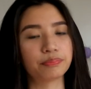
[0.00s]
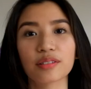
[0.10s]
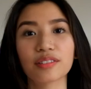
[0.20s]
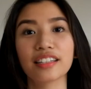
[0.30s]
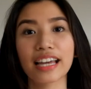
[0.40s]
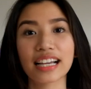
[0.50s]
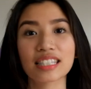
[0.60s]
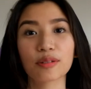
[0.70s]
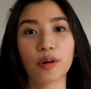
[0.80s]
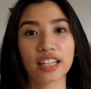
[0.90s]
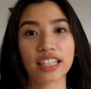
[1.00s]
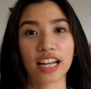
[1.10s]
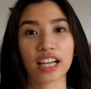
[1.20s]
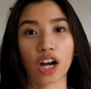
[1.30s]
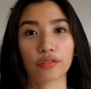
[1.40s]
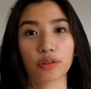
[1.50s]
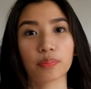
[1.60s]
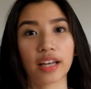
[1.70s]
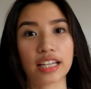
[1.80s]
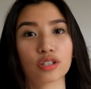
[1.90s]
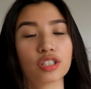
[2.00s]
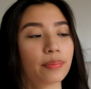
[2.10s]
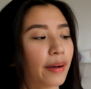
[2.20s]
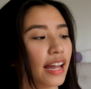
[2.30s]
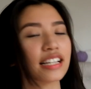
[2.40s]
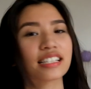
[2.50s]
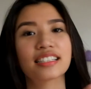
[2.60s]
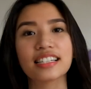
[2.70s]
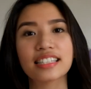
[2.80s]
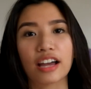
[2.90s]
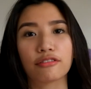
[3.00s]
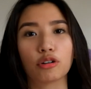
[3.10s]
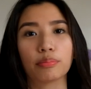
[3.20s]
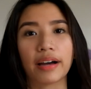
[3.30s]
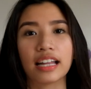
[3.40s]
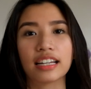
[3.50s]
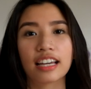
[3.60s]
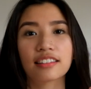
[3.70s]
So the next one that I got from DAISO Japan is this iPhone band.